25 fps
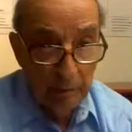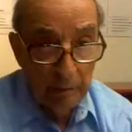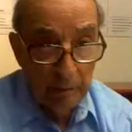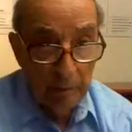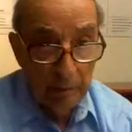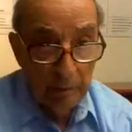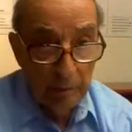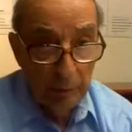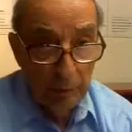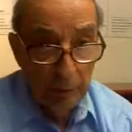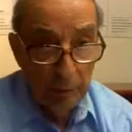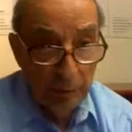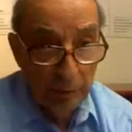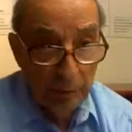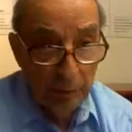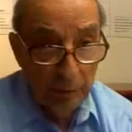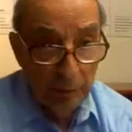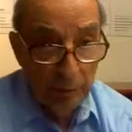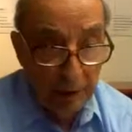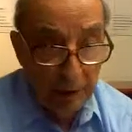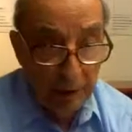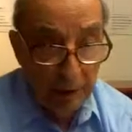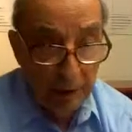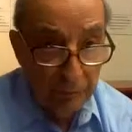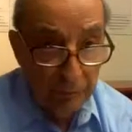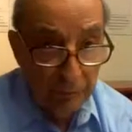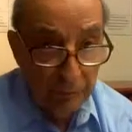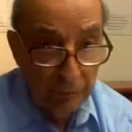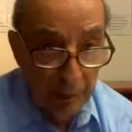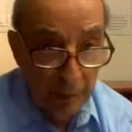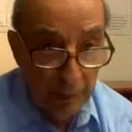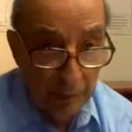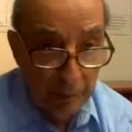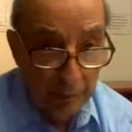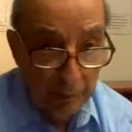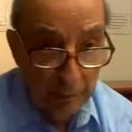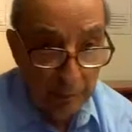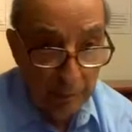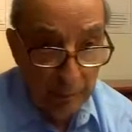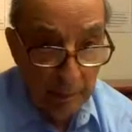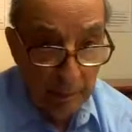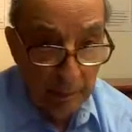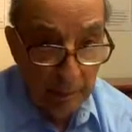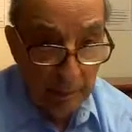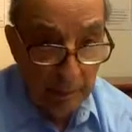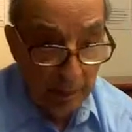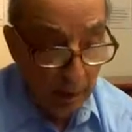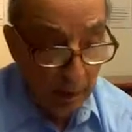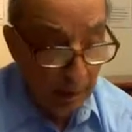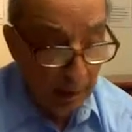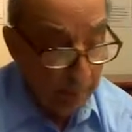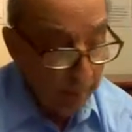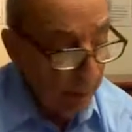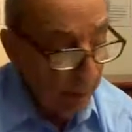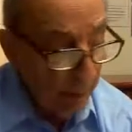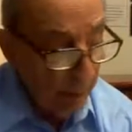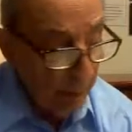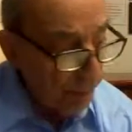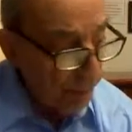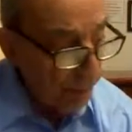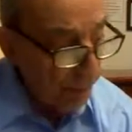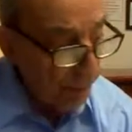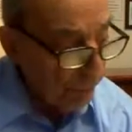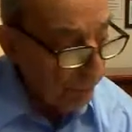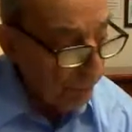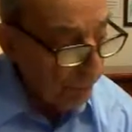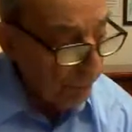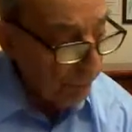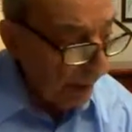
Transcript: using data for health care population